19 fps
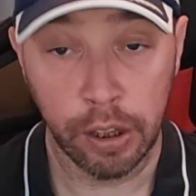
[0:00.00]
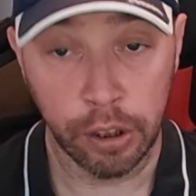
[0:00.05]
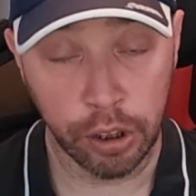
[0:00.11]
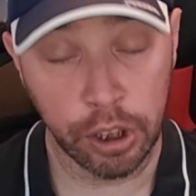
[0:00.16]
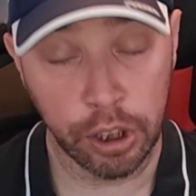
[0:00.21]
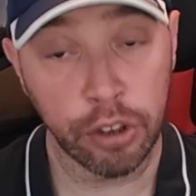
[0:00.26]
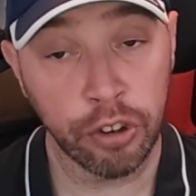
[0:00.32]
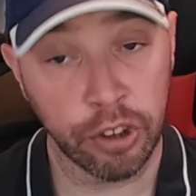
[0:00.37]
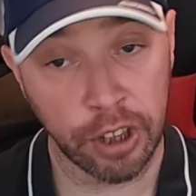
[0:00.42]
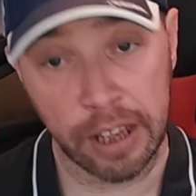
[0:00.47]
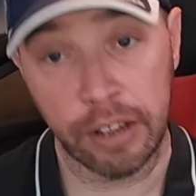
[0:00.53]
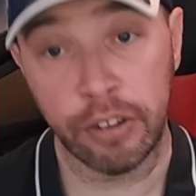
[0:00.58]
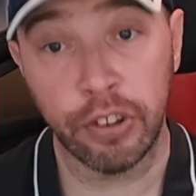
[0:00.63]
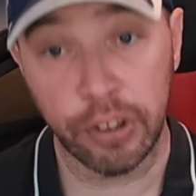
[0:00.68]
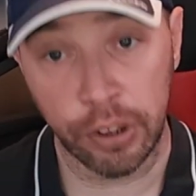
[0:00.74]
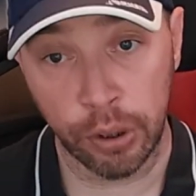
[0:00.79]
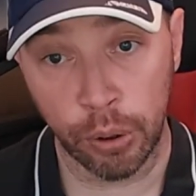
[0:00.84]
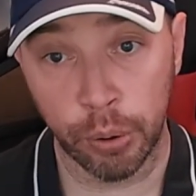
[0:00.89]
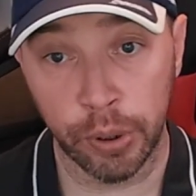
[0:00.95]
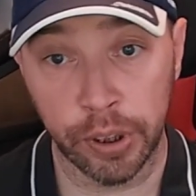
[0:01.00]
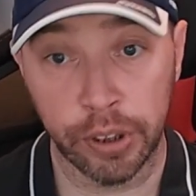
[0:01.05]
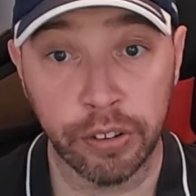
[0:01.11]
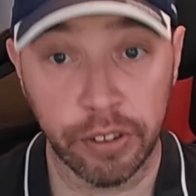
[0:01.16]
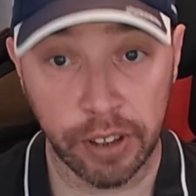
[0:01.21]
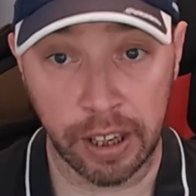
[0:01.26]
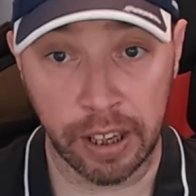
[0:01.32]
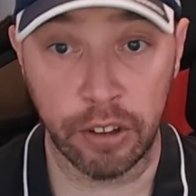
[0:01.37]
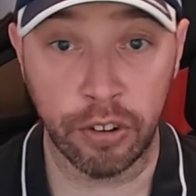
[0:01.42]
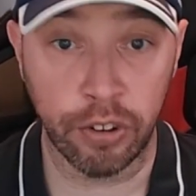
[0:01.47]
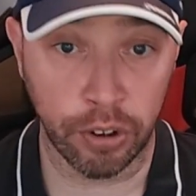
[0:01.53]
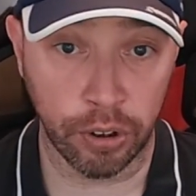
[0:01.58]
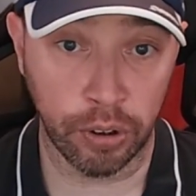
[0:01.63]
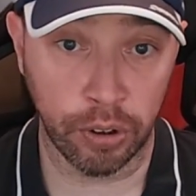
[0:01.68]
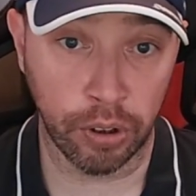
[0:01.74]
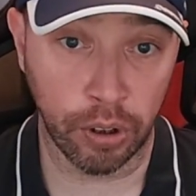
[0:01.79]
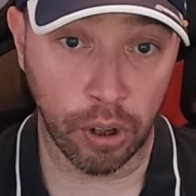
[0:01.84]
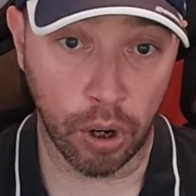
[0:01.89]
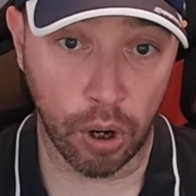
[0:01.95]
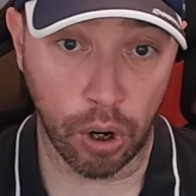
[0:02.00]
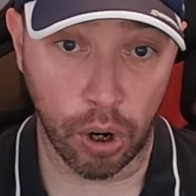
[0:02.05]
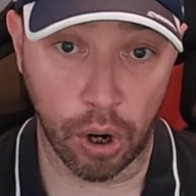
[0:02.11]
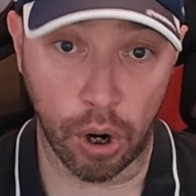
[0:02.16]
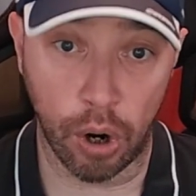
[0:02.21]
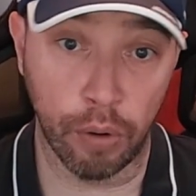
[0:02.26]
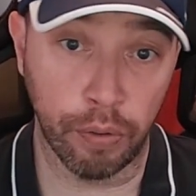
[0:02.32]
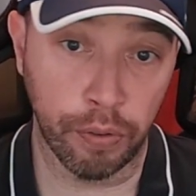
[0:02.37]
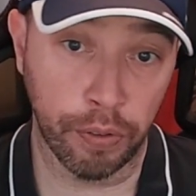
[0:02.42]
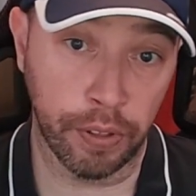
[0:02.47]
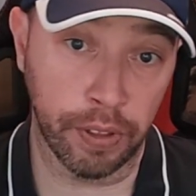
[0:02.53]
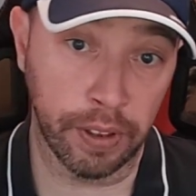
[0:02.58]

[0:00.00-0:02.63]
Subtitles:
You could change the orientation of